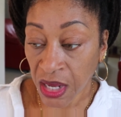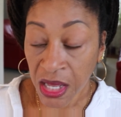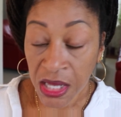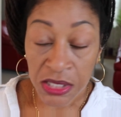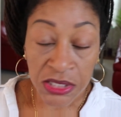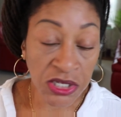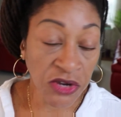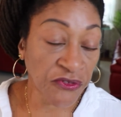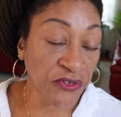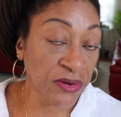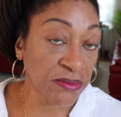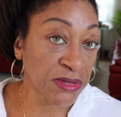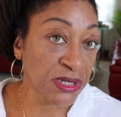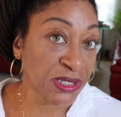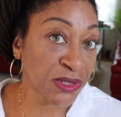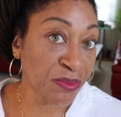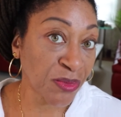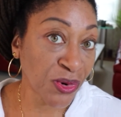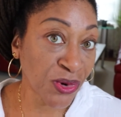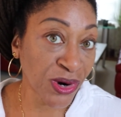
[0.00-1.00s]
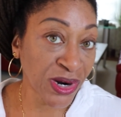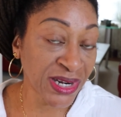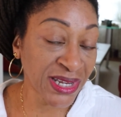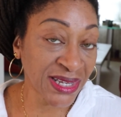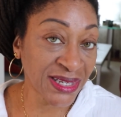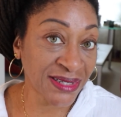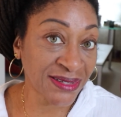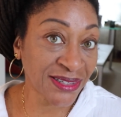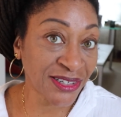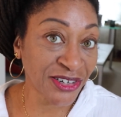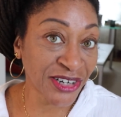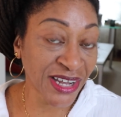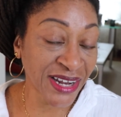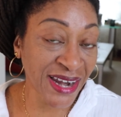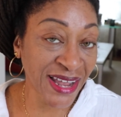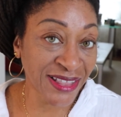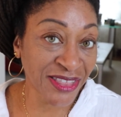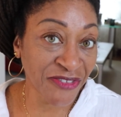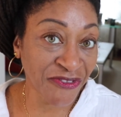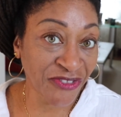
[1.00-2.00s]
So from this morning, looking
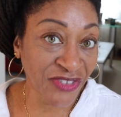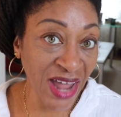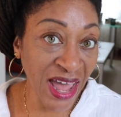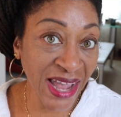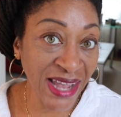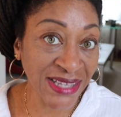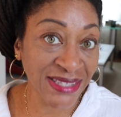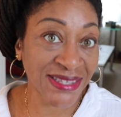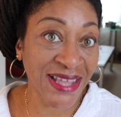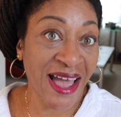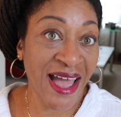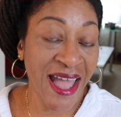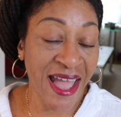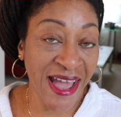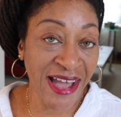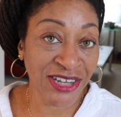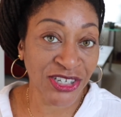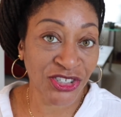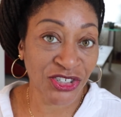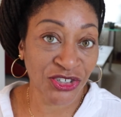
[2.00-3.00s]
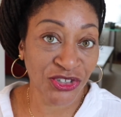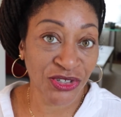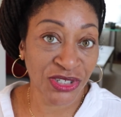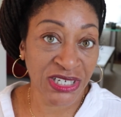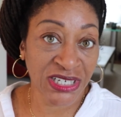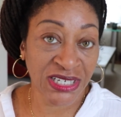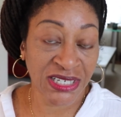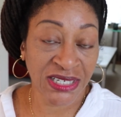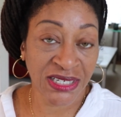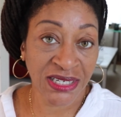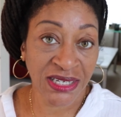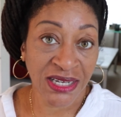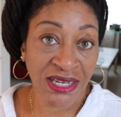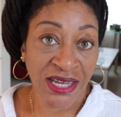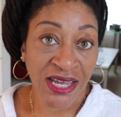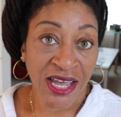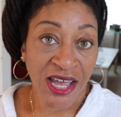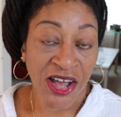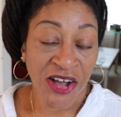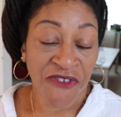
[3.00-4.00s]
at the flights, I actually
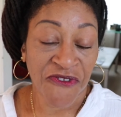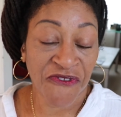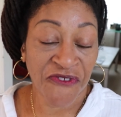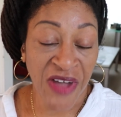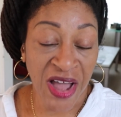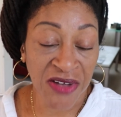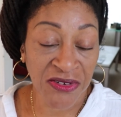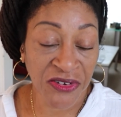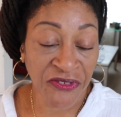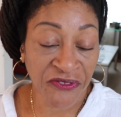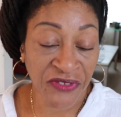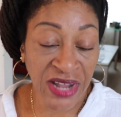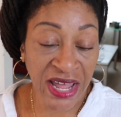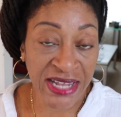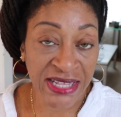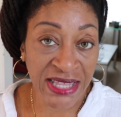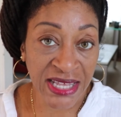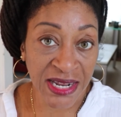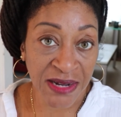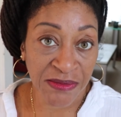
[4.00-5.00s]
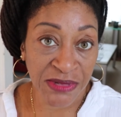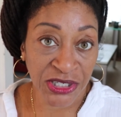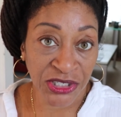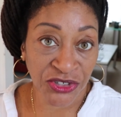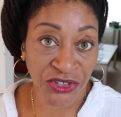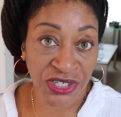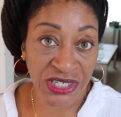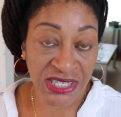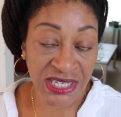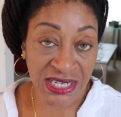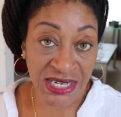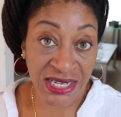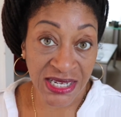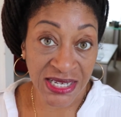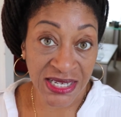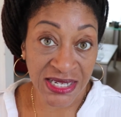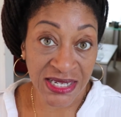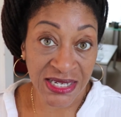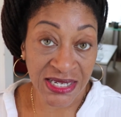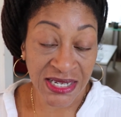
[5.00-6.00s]
found a flight that I'm interested
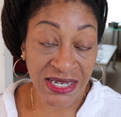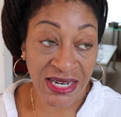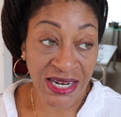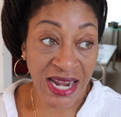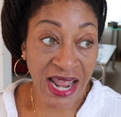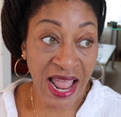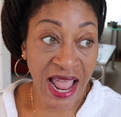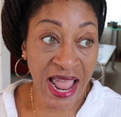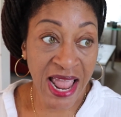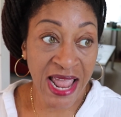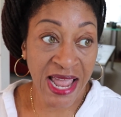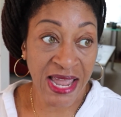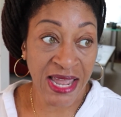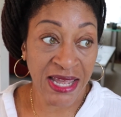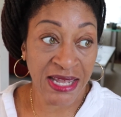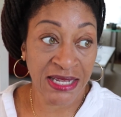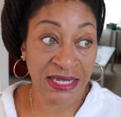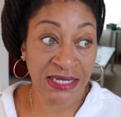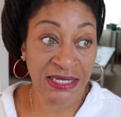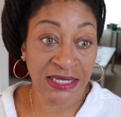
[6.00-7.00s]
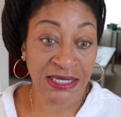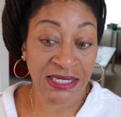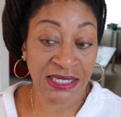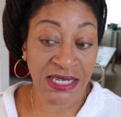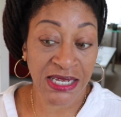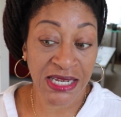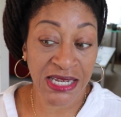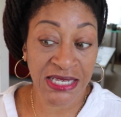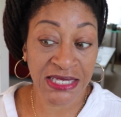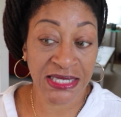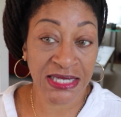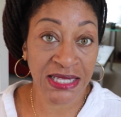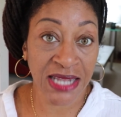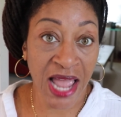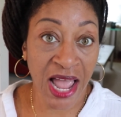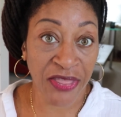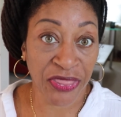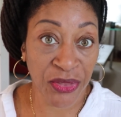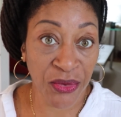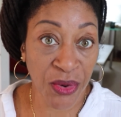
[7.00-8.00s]
in, and it's
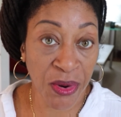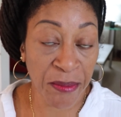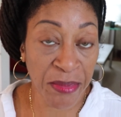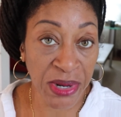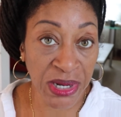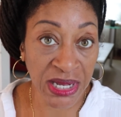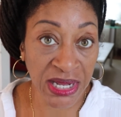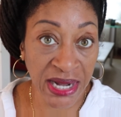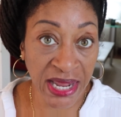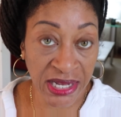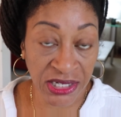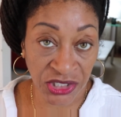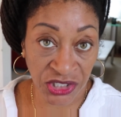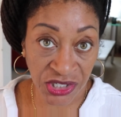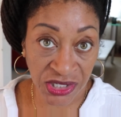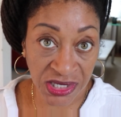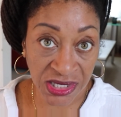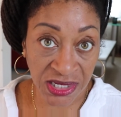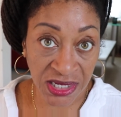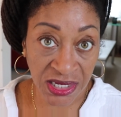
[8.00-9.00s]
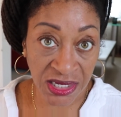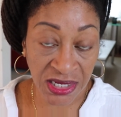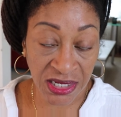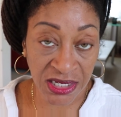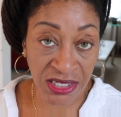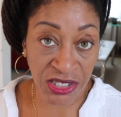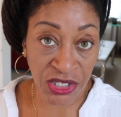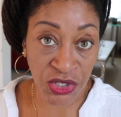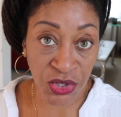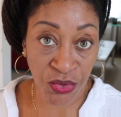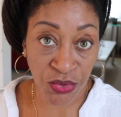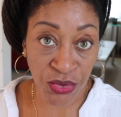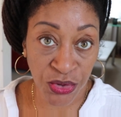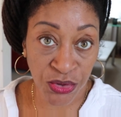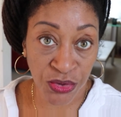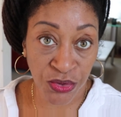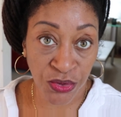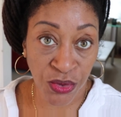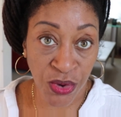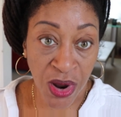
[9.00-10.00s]
not through a booking agency, it's
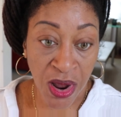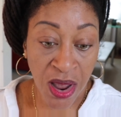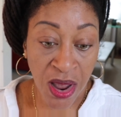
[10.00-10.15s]
through